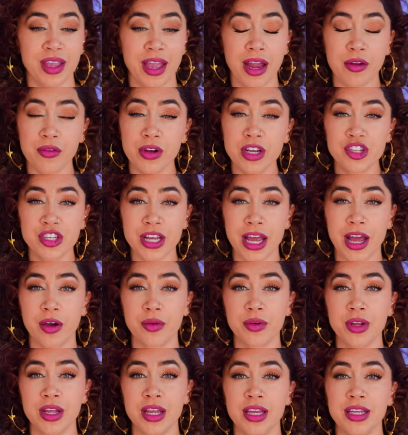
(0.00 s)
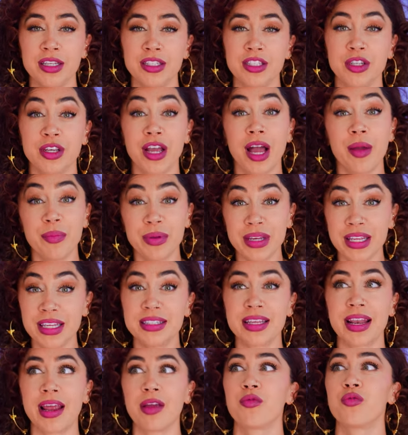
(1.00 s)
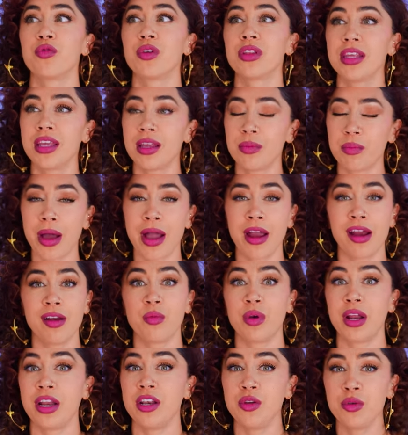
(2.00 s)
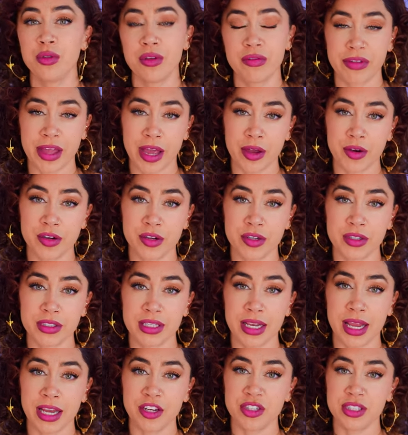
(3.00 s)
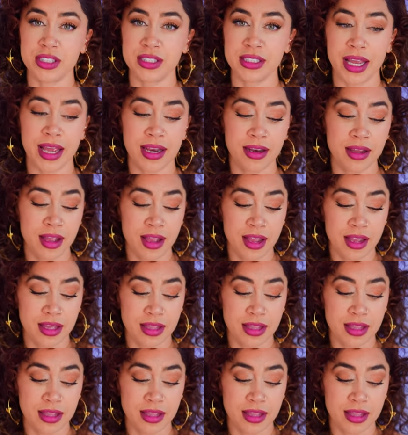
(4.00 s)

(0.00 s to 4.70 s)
I reached out to companies that I really admired when I knew the founders and I just said,